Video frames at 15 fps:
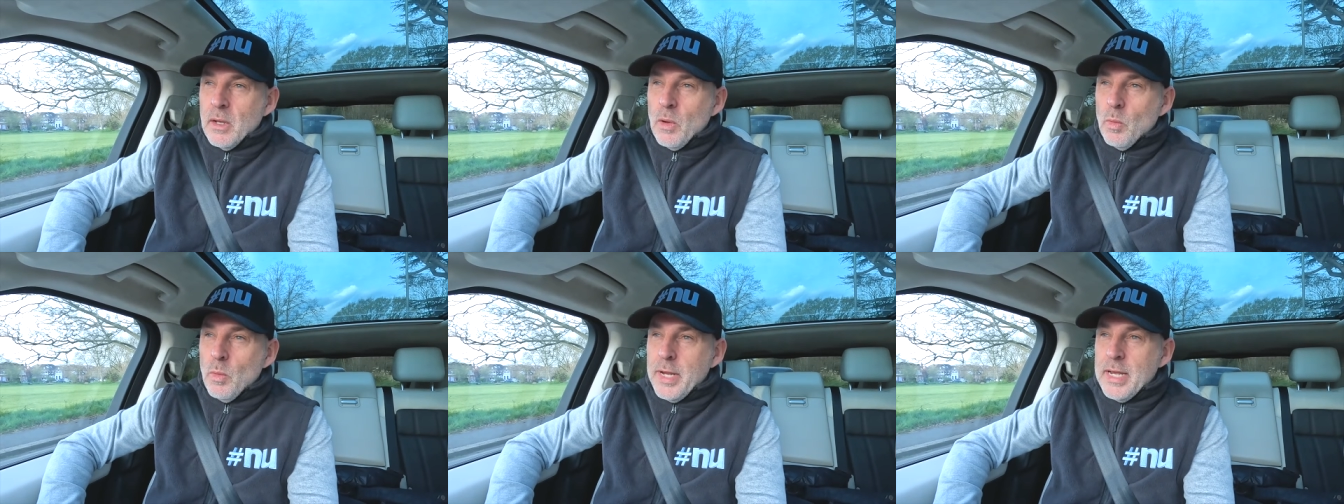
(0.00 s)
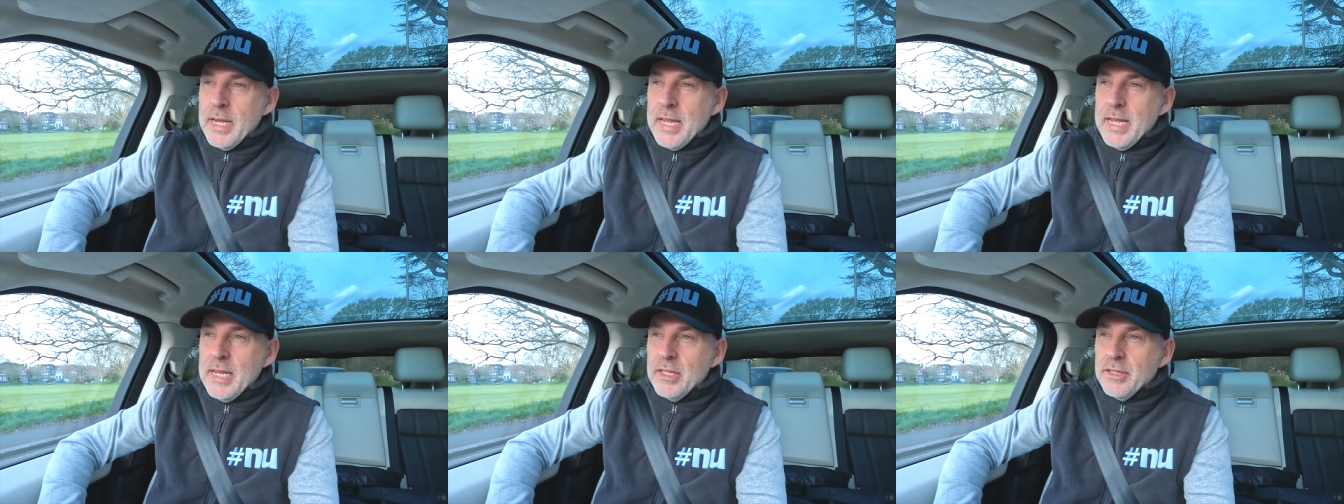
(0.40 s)
we
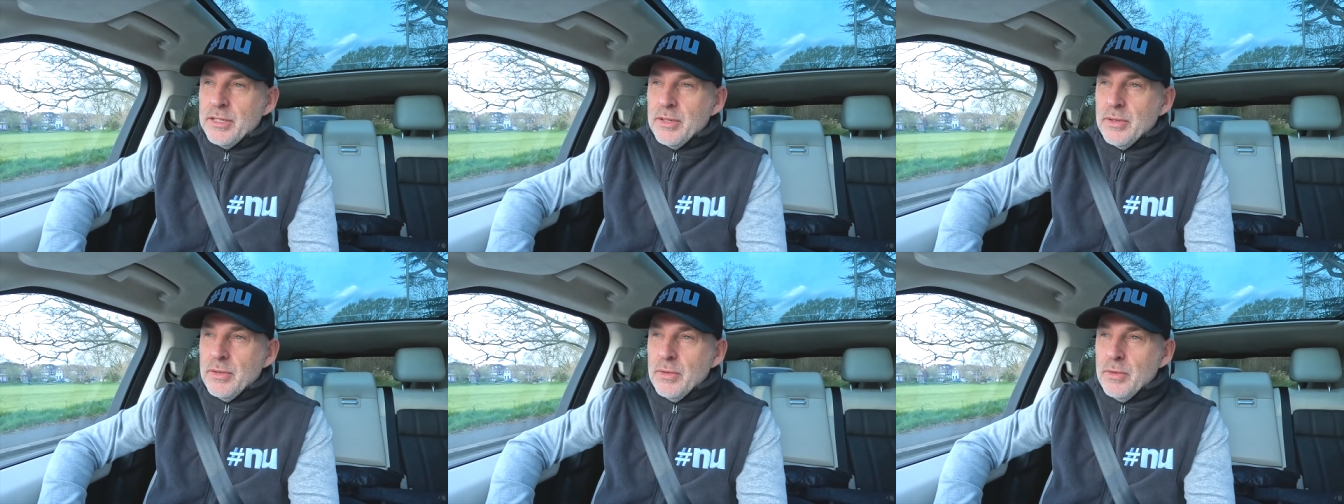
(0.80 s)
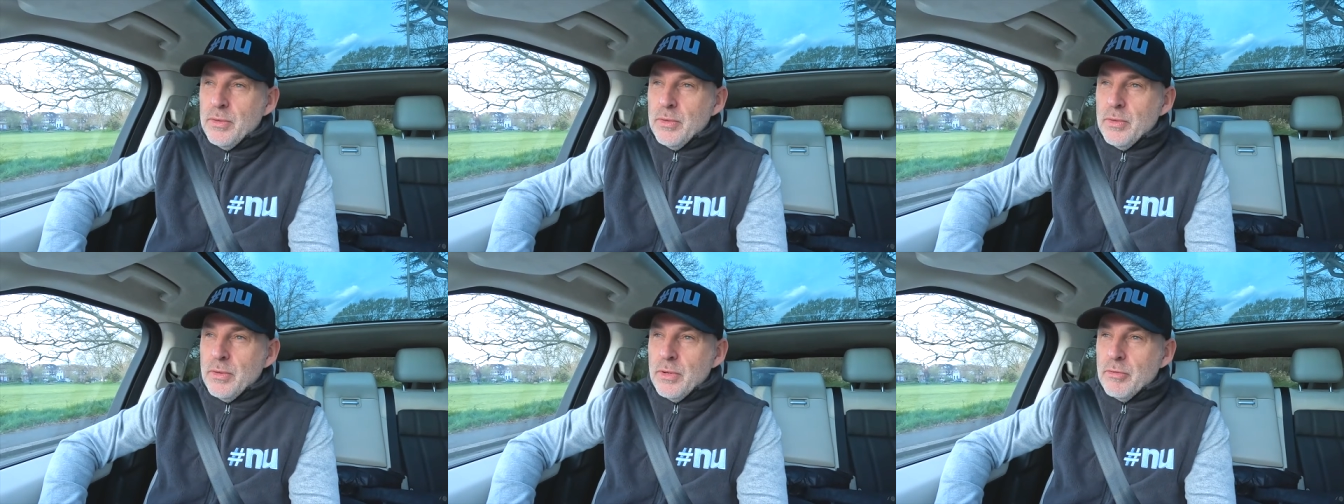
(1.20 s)
need
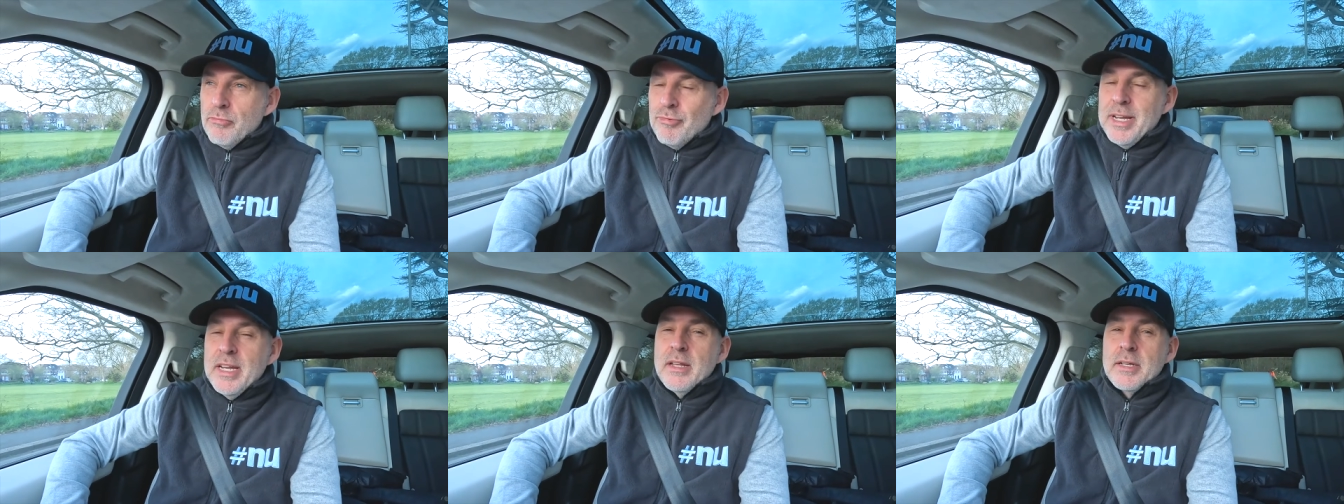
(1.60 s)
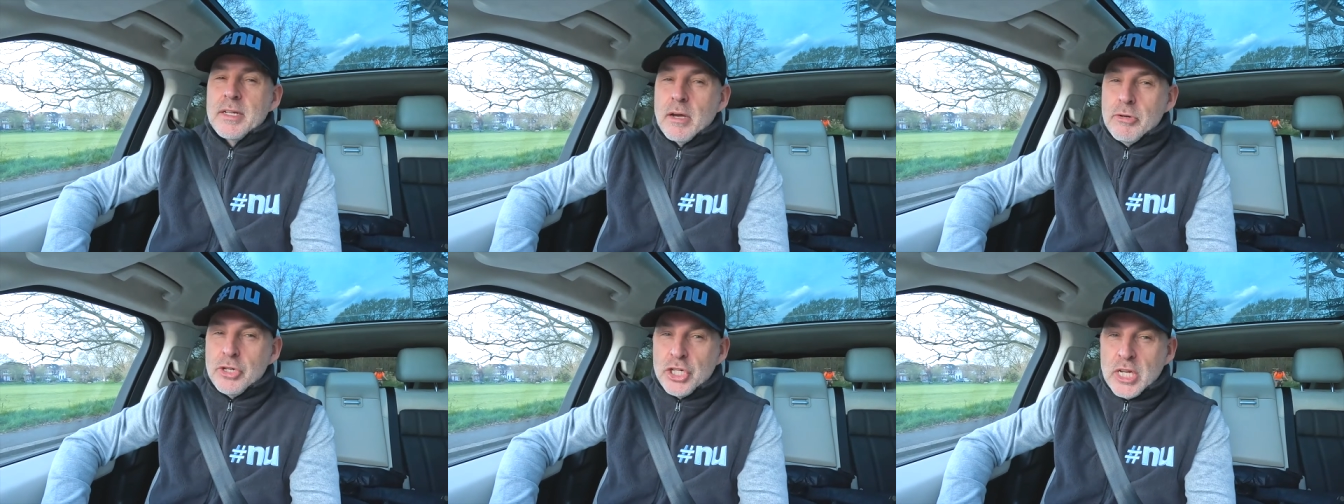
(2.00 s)
to
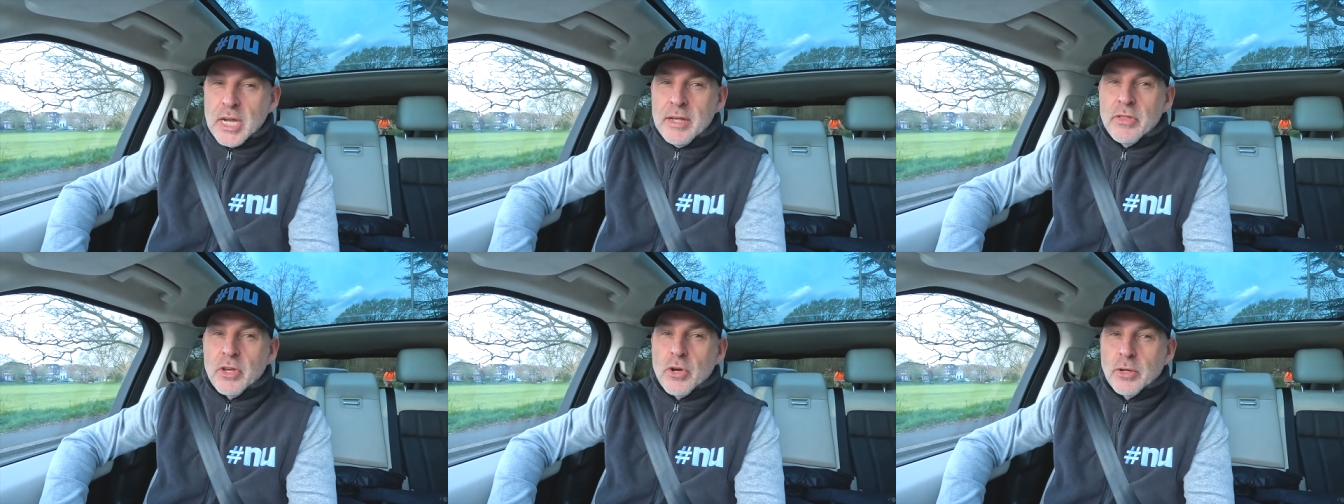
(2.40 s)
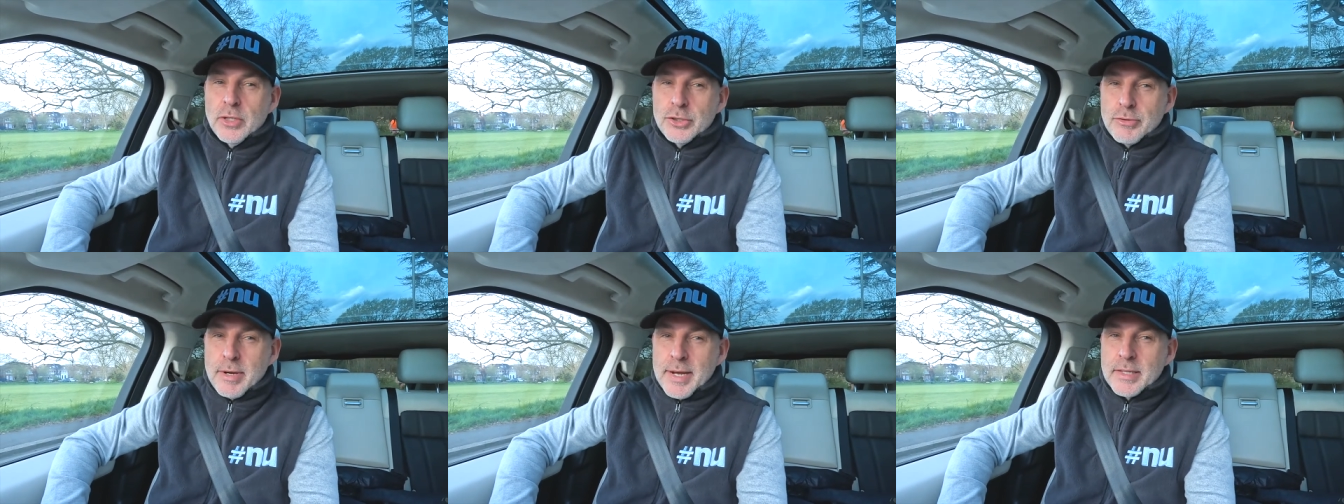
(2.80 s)
renegotiate the
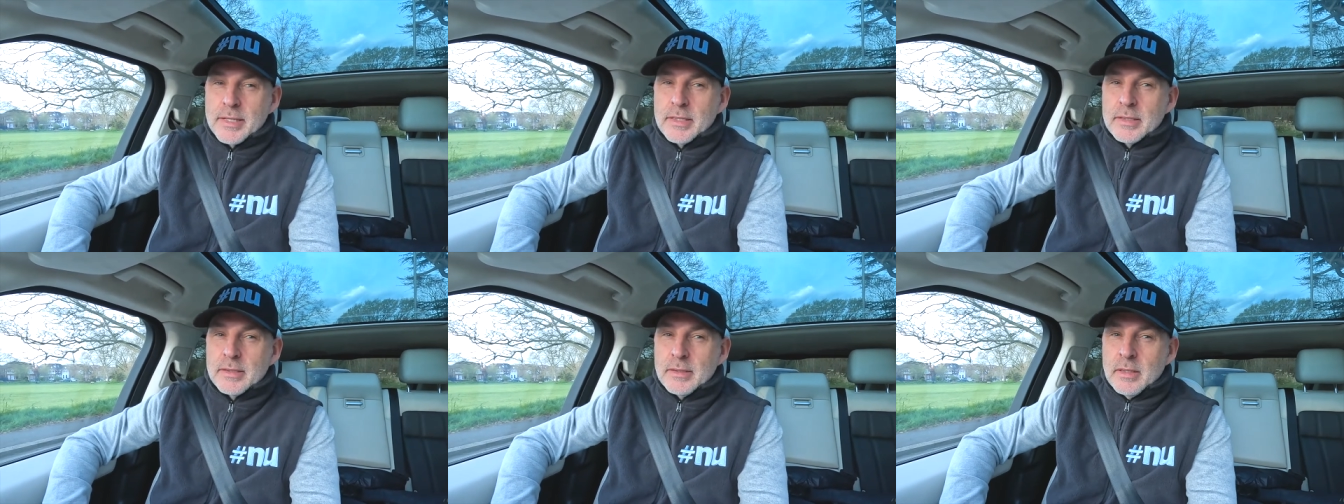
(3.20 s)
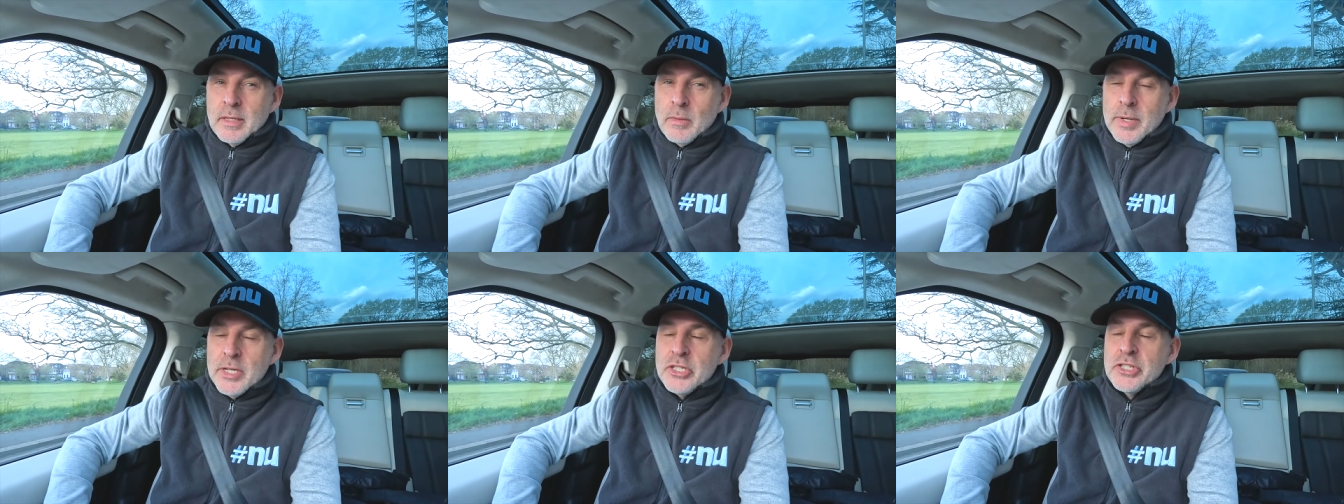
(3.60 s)
contract,
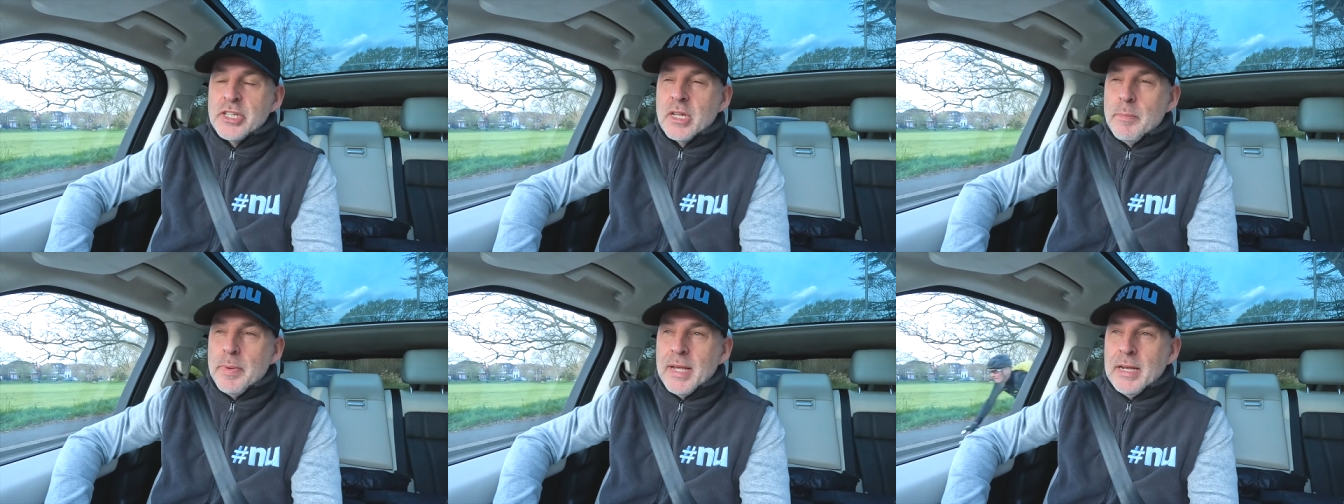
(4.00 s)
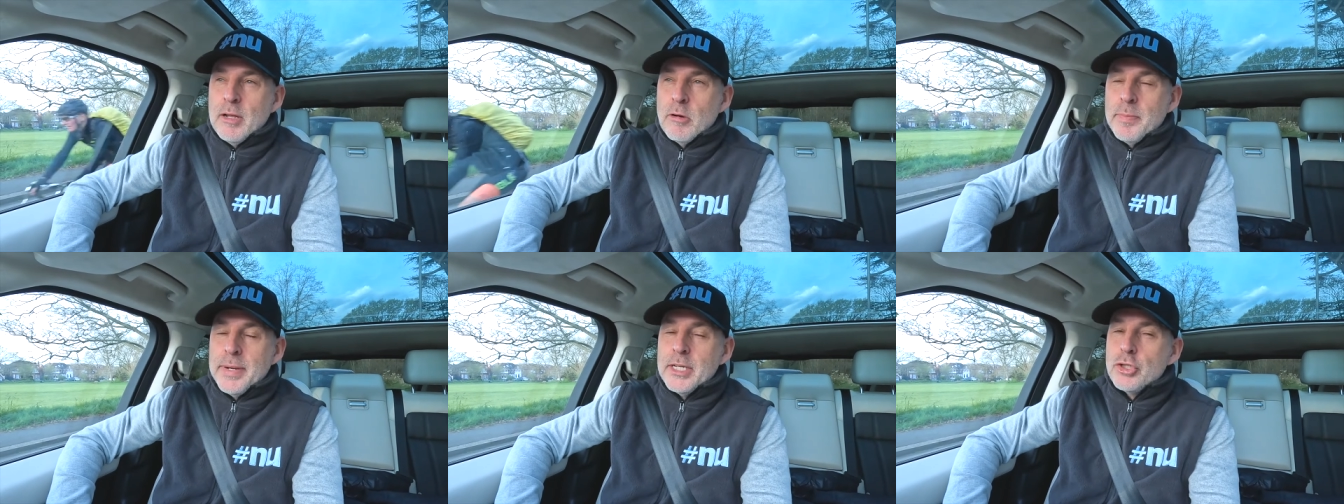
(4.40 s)
which is going to be a
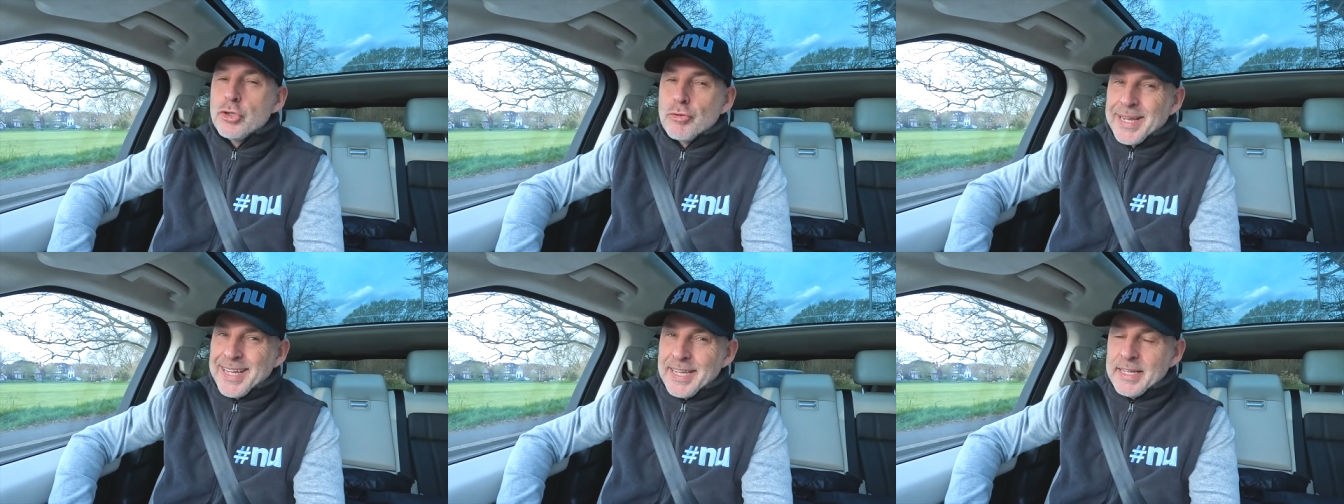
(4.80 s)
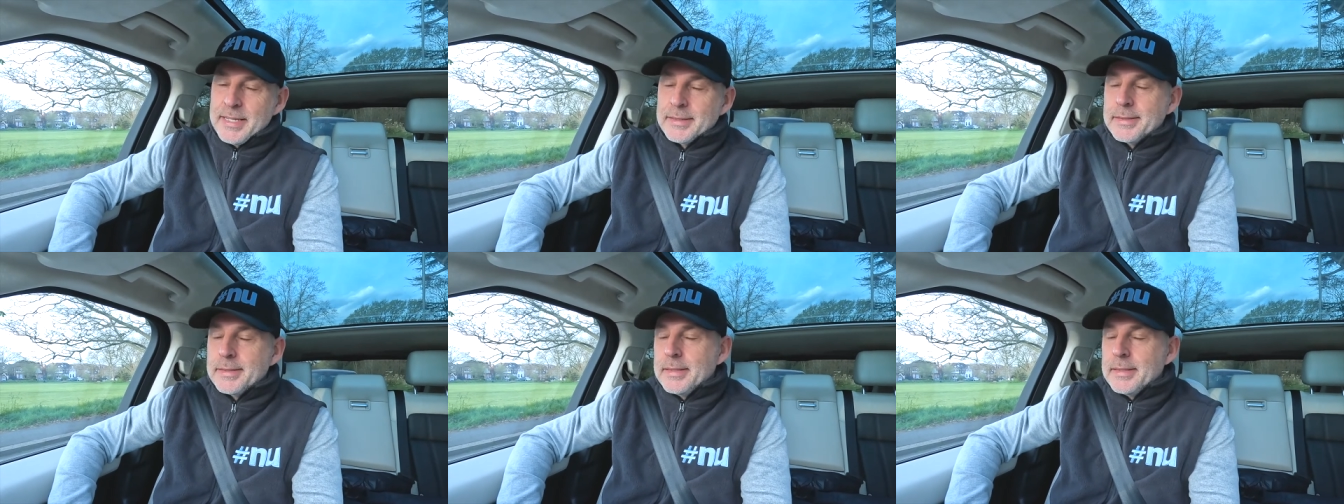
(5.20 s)
little bit tricky.